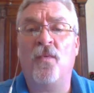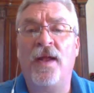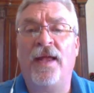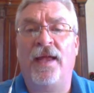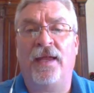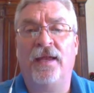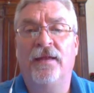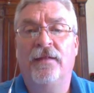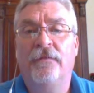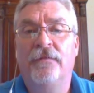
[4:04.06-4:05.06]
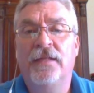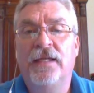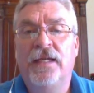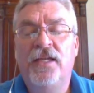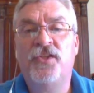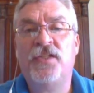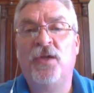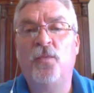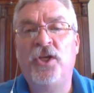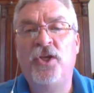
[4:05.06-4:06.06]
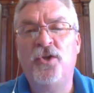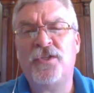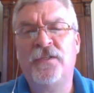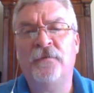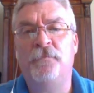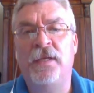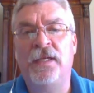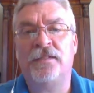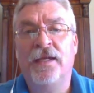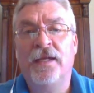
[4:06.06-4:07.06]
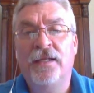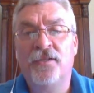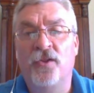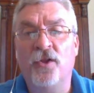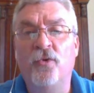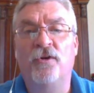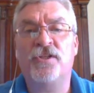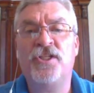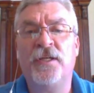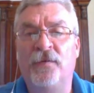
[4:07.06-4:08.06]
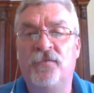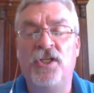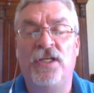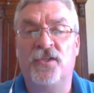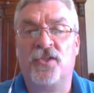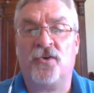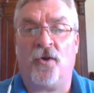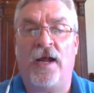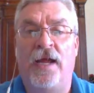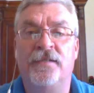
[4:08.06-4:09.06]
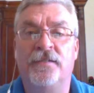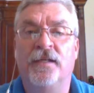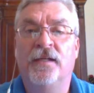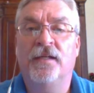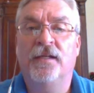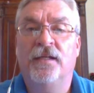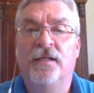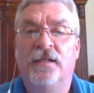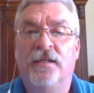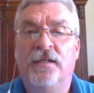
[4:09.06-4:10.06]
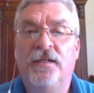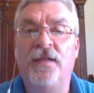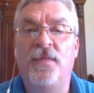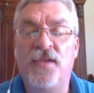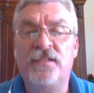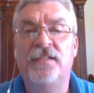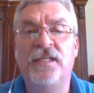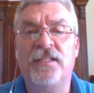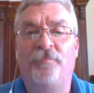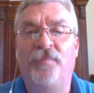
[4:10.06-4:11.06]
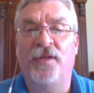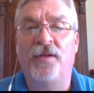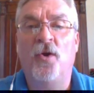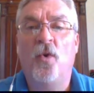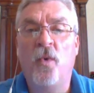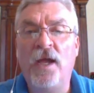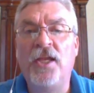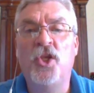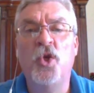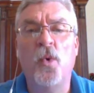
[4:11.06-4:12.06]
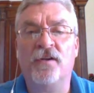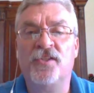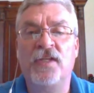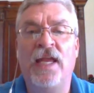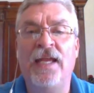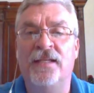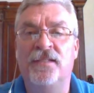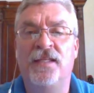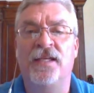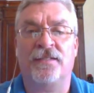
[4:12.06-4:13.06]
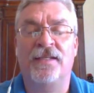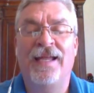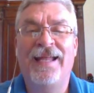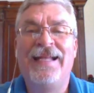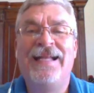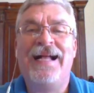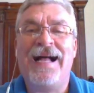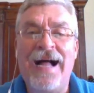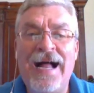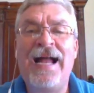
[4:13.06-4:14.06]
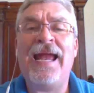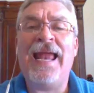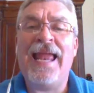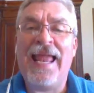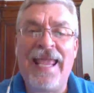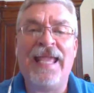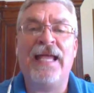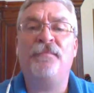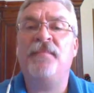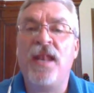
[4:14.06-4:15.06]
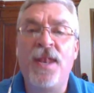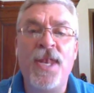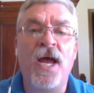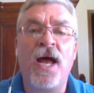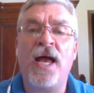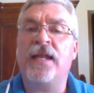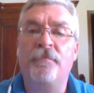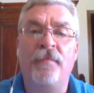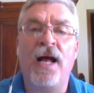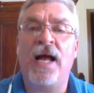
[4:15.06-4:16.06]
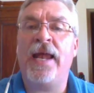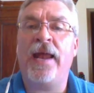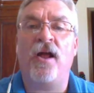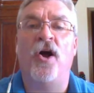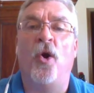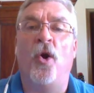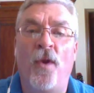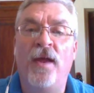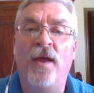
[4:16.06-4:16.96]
way. You see, when you submit to the Lordship of Jesus Christ in this discipline, what you are saying is this: I am not my own.